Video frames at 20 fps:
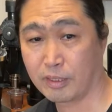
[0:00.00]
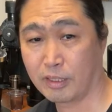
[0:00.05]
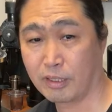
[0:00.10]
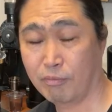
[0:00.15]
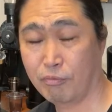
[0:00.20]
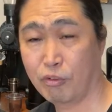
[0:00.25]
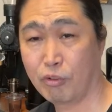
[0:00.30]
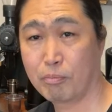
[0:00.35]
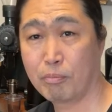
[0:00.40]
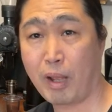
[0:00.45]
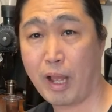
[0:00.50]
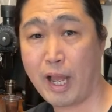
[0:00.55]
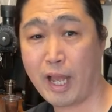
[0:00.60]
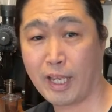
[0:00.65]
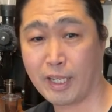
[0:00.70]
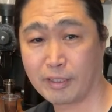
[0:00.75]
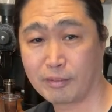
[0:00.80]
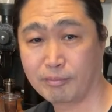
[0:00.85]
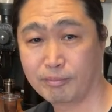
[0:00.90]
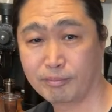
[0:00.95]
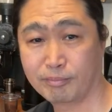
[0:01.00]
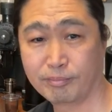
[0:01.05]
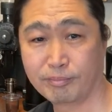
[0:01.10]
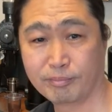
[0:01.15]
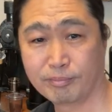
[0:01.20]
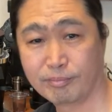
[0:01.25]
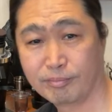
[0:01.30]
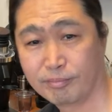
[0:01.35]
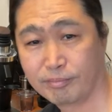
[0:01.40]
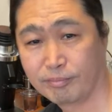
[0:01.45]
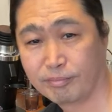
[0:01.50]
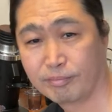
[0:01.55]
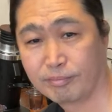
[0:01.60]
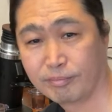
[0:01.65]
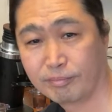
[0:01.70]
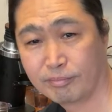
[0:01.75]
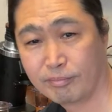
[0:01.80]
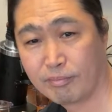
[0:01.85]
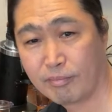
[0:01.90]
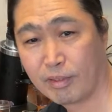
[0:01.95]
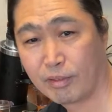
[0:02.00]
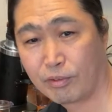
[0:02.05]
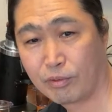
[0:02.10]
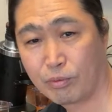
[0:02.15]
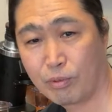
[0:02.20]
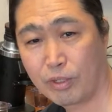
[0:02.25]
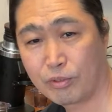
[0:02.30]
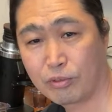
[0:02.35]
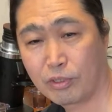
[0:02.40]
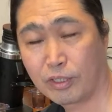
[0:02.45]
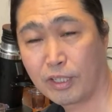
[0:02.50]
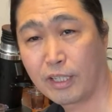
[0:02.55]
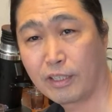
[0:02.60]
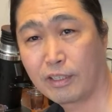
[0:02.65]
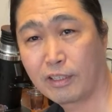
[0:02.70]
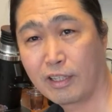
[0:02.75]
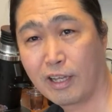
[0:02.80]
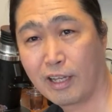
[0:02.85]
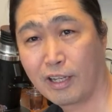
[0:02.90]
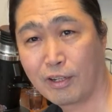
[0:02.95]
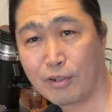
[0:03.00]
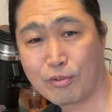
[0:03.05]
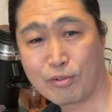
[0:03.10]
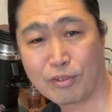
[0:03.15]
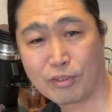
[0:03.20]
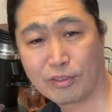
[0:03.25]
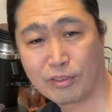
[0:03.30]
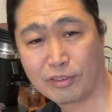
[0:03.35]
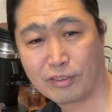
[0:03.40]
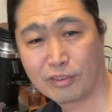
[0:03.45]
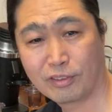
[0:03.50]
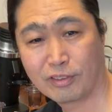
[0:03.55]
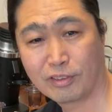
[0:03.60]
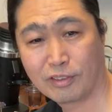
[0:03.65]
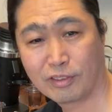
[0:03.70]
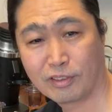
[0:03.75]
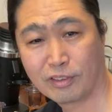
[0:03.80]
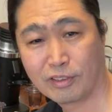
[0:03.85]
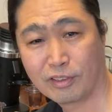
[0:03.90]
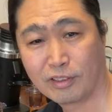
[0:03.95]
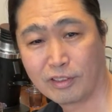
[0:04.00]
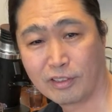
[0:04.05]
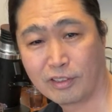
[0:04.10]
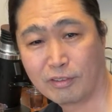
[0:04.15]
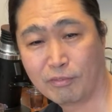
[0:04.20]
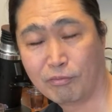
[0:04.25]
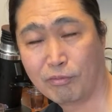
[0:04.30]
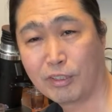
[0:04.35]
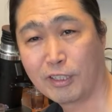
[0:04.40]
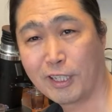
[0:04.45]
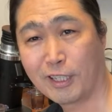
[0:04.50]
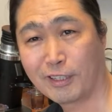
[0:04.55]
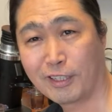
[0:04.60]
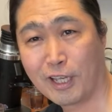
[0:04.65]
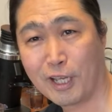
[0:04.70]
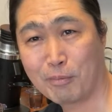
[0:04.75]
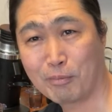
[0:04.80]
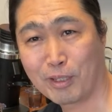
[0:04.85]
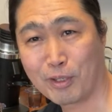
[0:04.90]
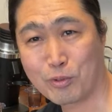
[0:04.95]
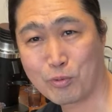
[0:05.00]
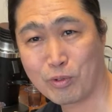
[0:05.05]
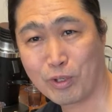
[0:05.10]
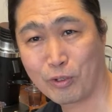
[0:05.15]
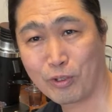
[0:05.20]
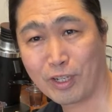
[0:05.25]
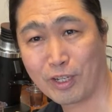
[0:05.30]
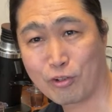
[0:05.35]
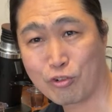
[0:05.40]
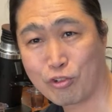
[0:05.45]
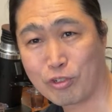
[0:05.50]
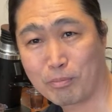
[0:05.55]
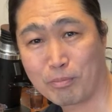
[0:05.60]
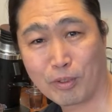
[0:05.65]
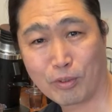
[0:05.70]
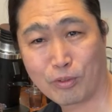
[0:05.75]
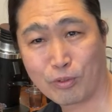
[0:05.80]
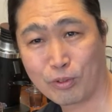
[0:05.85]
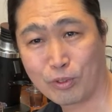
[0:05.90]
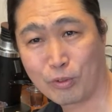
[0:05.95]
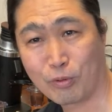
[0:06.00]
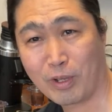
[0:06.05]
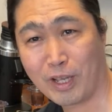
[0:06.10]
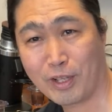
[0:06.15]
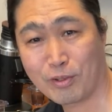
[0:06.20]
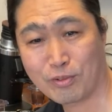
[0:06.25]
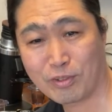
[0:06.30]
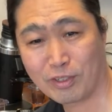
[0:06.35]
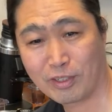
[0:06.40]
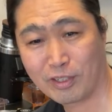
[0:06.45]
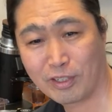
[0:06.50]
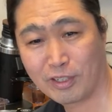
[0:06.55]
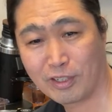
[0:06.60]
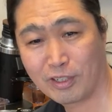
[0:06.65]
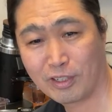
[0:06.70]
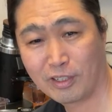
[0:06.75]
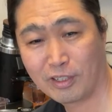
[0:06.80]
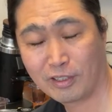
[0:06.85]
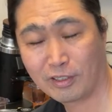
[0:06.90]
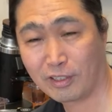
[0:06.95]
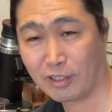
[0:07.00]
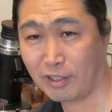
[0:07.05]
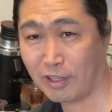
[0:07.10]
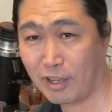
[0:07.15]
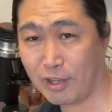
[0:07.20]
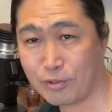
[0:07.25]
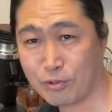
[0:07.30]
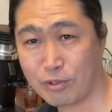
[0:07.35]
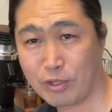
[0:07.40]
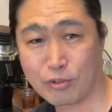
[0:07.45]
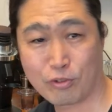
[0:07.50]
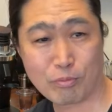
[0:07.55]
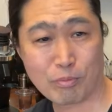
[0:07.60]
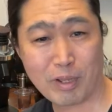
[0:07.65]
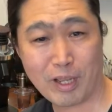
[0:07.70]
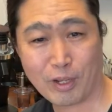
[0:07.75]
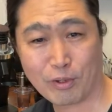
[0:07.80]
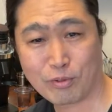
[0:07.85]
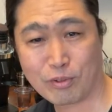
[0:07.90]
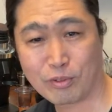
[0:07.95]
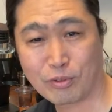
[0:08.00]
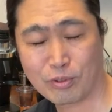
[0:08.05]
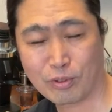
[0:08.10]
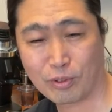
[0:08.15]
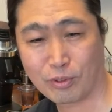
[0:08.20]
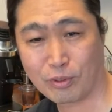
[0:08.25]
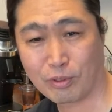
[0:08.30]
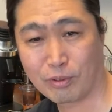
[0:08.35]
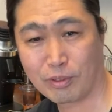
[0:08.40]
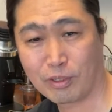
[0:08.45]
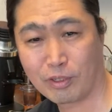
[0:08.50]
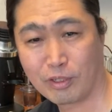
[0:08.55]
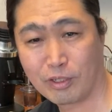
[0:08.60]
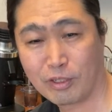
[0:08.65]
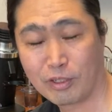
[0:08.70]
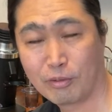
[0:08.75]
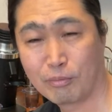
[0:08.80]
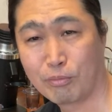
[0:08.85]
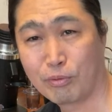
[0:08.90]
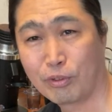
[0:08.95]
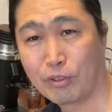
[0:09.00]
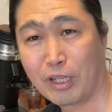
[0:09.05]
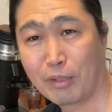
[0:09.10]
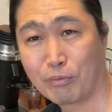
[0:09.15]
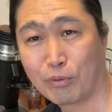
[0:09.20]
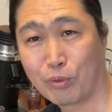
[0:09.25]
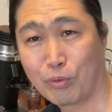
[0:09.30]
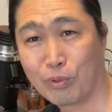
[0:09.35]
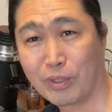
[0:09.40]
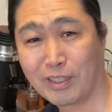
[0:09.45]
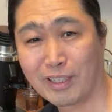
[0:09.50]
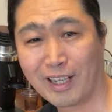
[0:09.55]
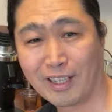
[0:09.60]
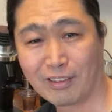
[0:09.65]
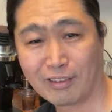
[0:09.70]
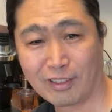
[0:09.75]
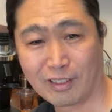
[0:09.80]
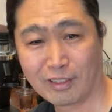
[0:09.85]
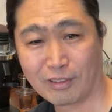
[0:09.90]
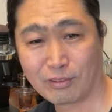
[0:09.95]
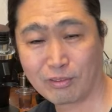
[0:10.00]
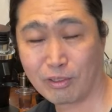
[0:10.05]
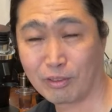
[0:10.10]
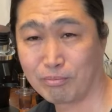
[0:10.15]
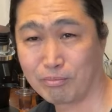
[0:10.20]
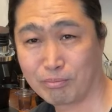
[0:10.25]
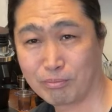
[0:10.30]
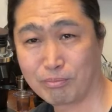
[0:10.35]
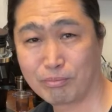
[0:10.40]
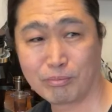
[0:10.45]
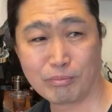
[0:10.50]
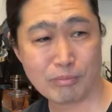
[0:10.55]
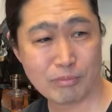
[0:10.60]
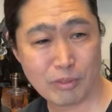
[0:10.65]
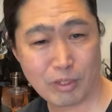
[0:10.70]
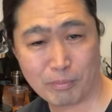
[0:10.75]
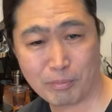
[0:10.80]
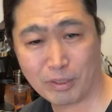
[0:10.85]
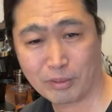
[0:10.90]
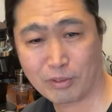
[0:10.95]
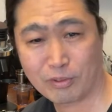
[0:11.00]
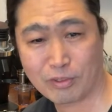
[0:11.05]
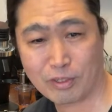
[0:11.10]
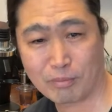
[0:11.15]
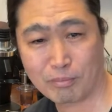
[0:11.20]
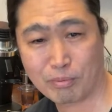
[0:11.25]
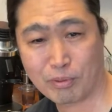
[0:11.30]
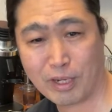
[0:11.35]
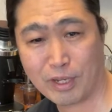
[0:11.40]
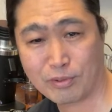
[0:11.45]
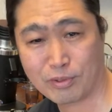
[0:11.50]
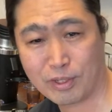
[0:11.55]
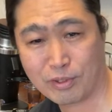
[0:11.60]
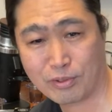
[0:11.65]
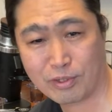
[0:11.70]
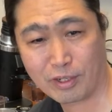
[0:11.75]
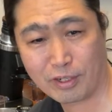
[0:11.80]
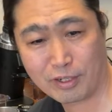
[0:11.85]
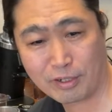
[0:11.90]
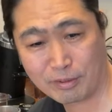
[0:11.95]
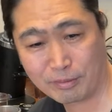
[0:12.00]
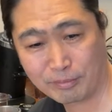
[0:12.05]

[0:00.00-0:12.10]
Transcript: if you buy $290 in Vietnam, guess what? You got to ship it to U.S. That costs you 100 bucks. So bring up to 390. So about the same price as here.